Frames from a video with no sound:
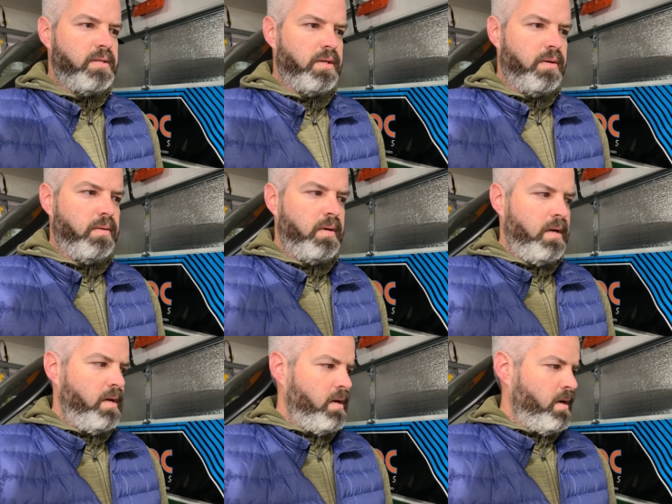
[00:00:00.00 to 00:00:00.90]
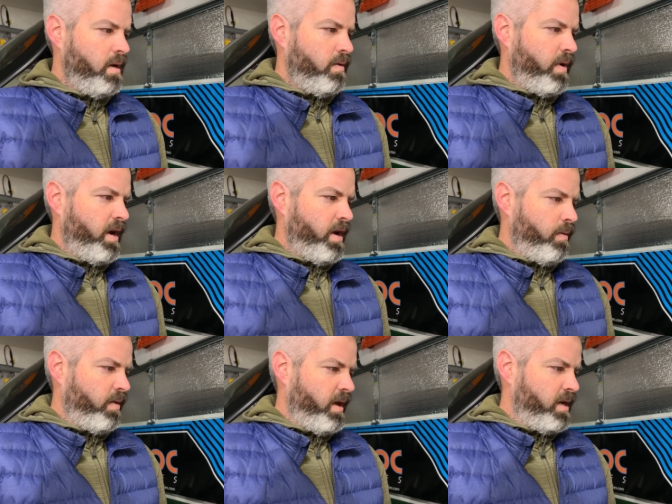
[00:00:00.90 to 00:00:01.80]
So right now
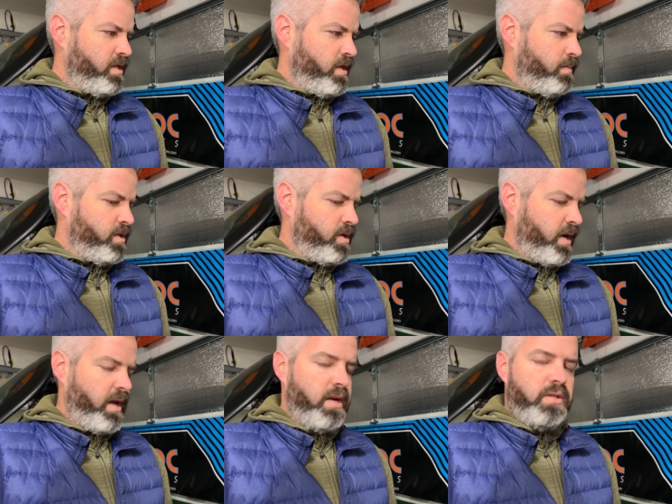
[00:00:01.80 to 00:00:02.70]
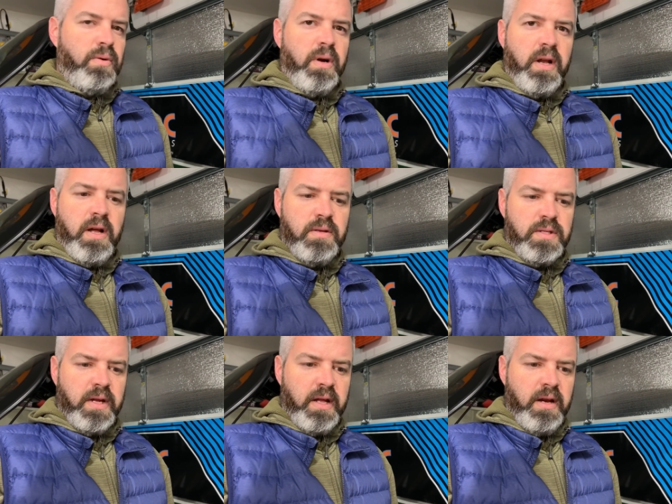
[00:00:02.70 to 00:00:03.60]
with the engine, I'm just trying to get it torn down
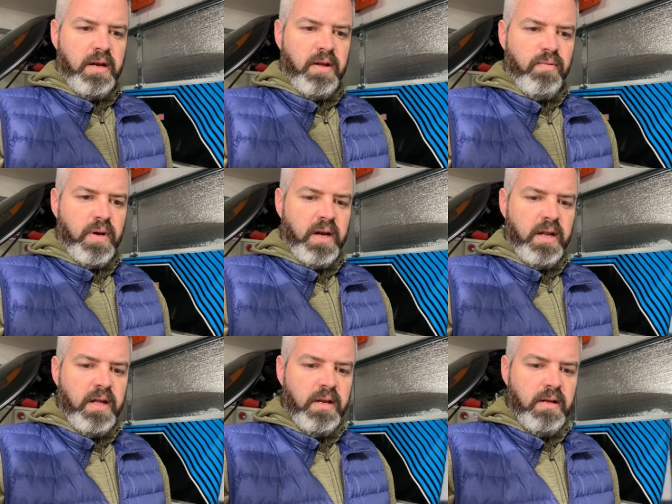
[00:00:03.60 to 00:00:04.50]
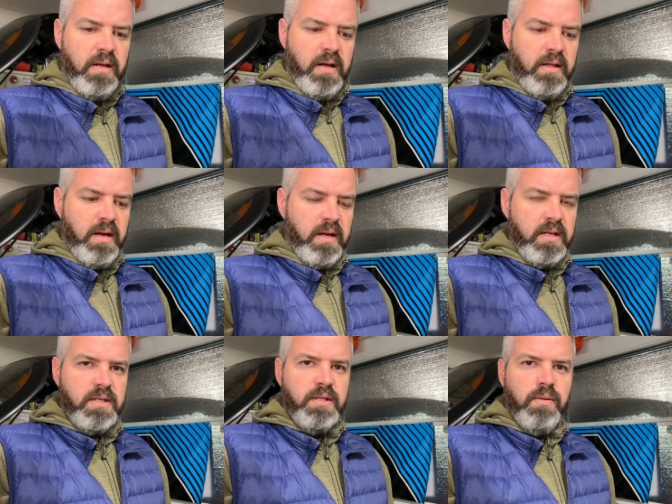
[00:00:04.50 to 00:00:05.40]
so I can get an idea of what I need, and then I can
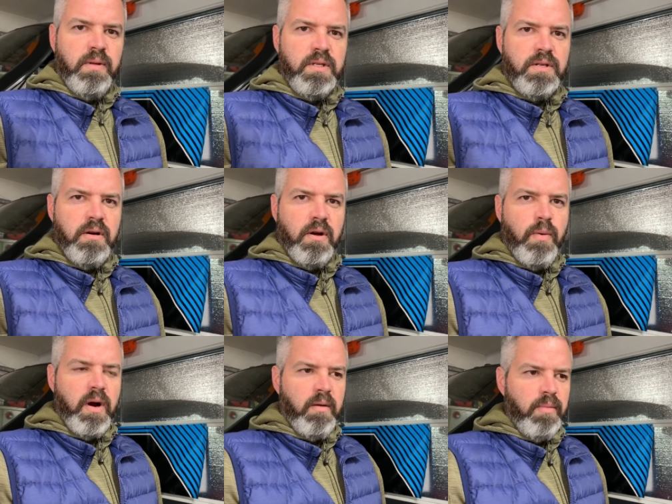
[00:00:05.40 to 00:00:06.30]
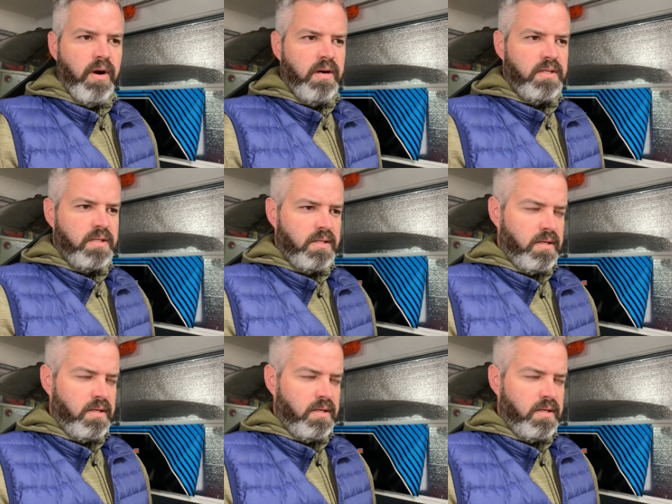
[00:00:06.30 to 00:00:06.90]
slowly start acquiring parts.